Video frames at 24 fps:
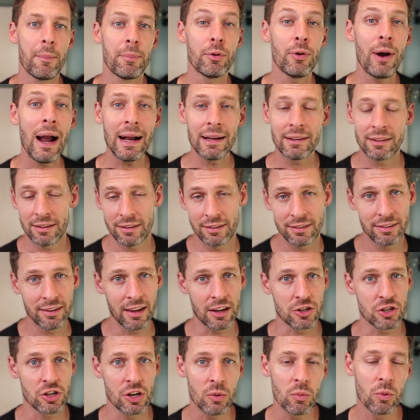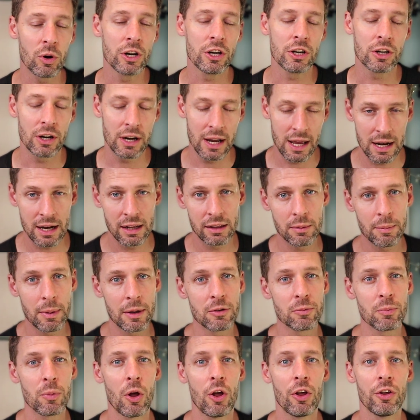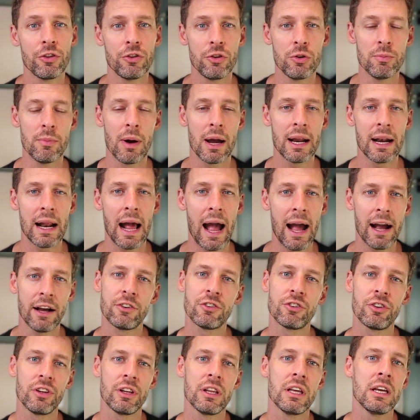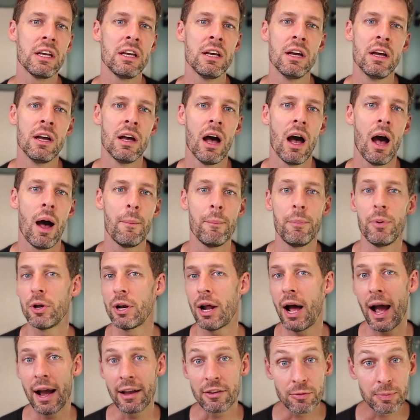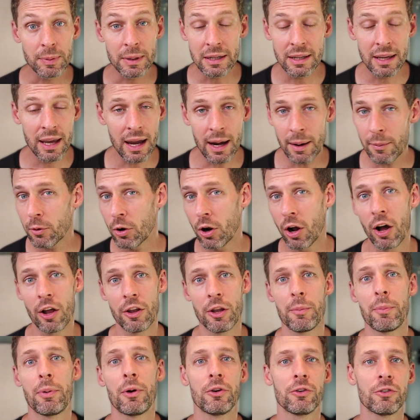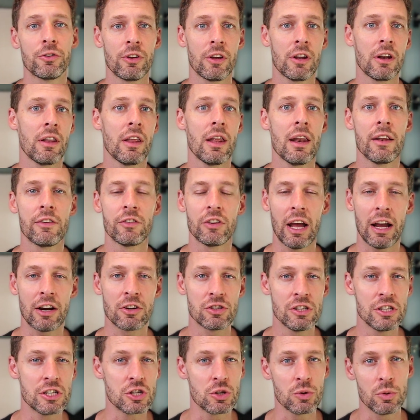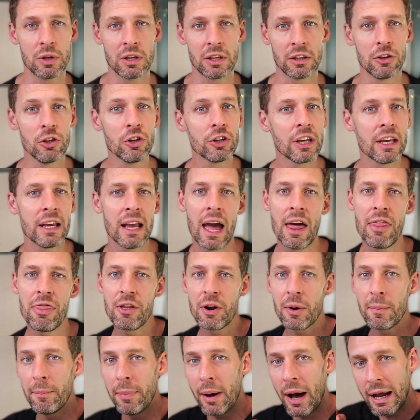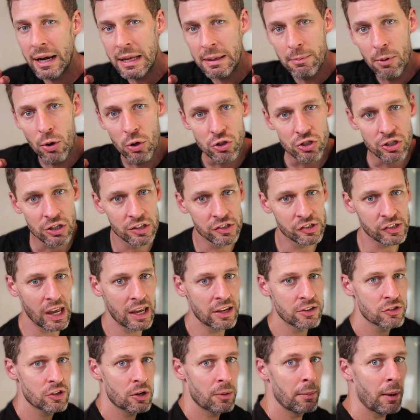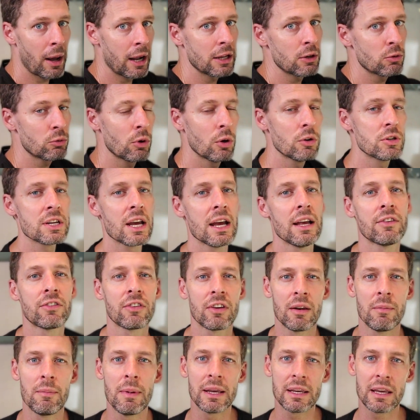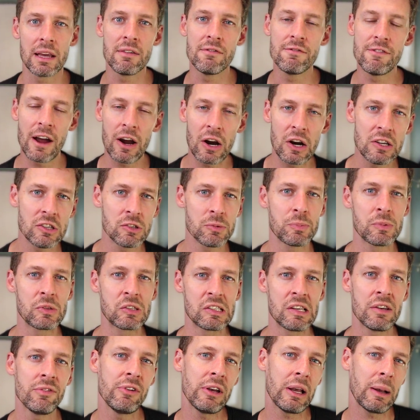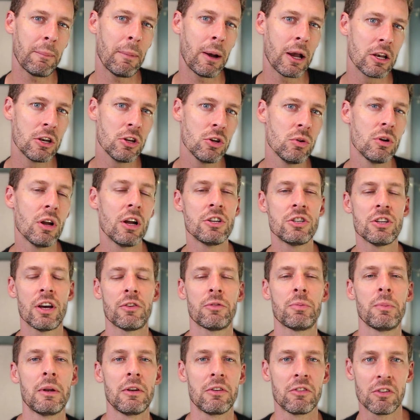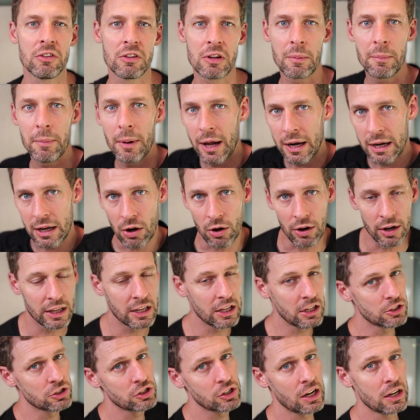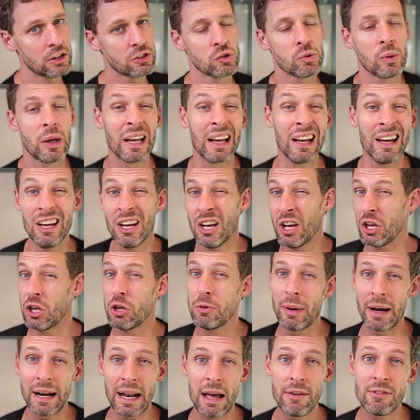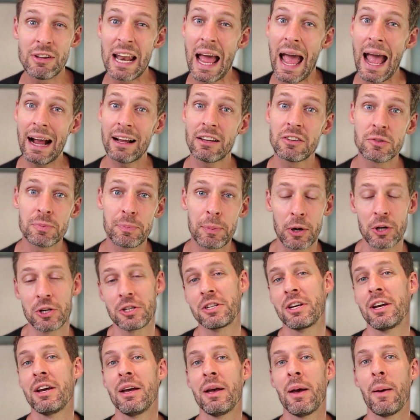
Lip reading: practice session where you're hitting the baseball, you might actually put a high-speed camera on the person that's actually looking at their body motions as their body rotates and making very specific, minute adjustments to their body on each swing. You might have an expert